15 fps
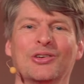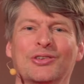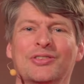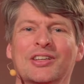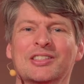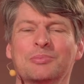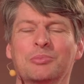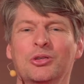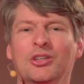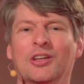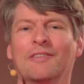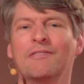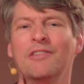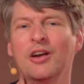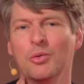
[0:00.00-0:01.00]
DOK.fest
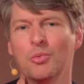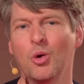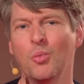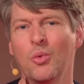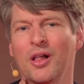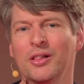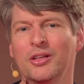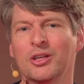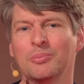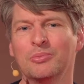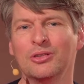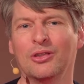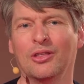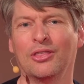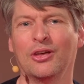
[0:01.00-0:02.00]
München. A very warm
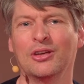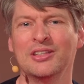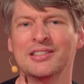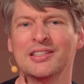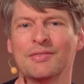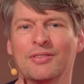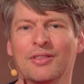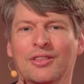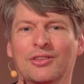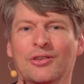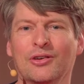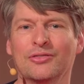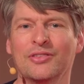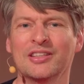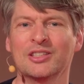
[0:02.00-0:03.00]
welcome to the 37th
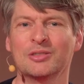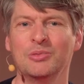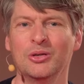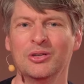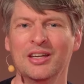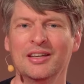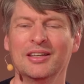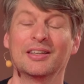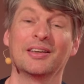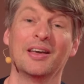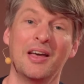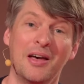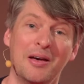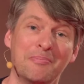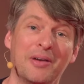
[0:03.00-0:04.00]
DOK.fest
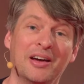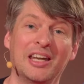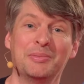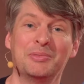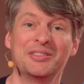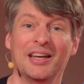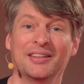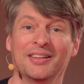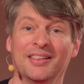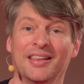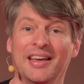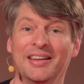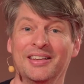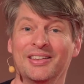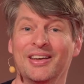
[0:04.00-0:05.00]
Munich. My name's
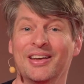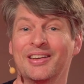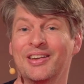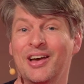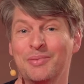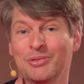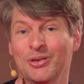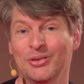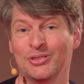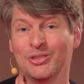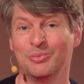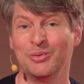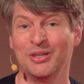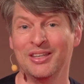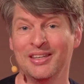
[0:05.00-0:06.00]
Daniel Lang and I'm
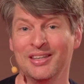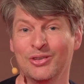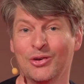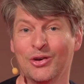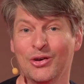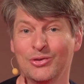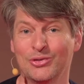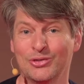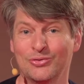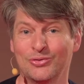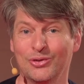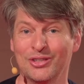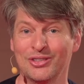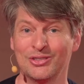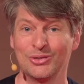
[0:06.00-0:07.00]
going to be your
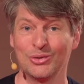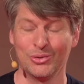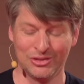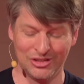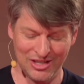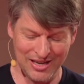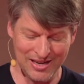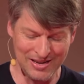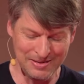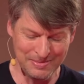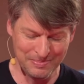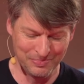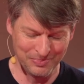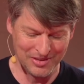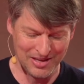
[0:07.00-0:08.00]
host for this talk today.